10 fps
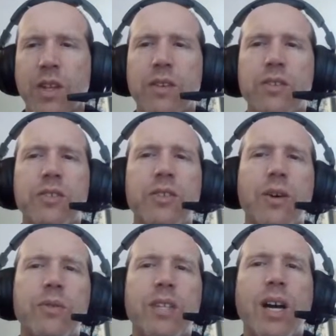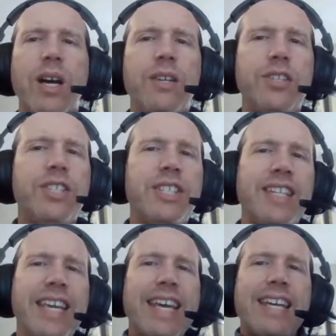So to
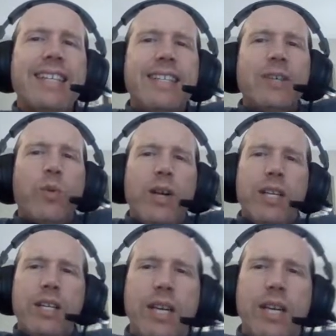understand what